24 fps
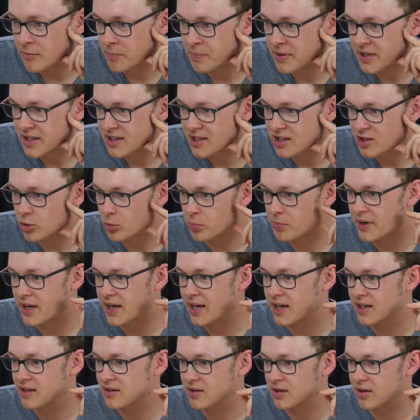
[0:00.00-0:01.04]

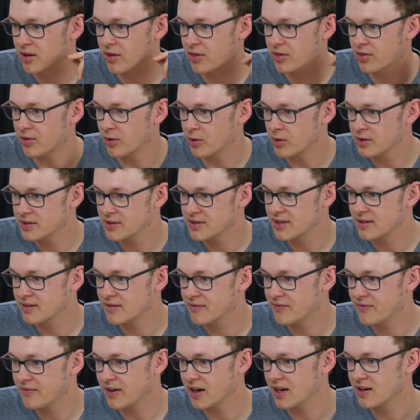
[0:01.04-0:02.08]

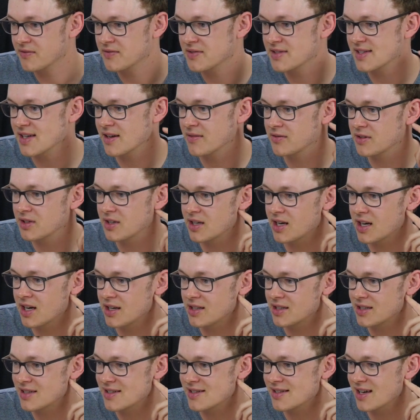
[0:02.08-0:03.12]

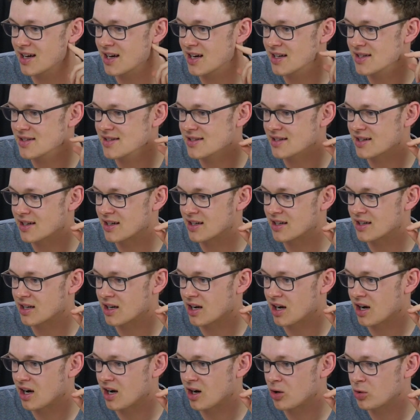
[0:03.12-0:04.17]
PickYouBet13579 is asking,
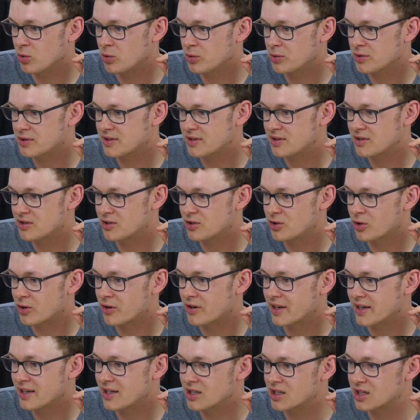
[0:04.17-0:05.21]
how did
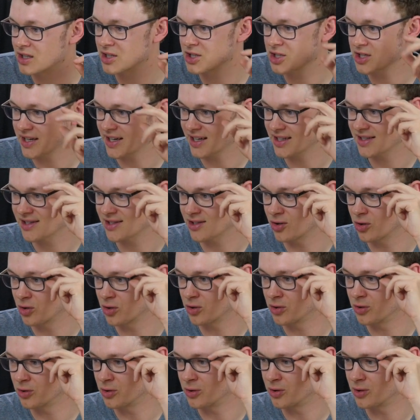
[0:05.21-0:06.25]
your English get so
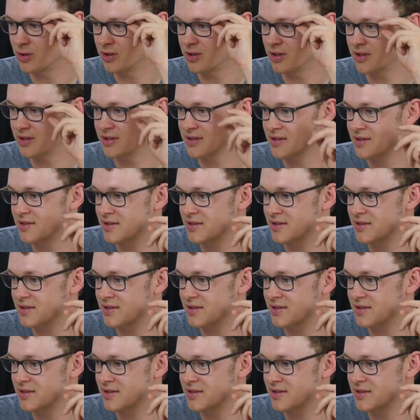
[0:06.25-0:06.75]
good?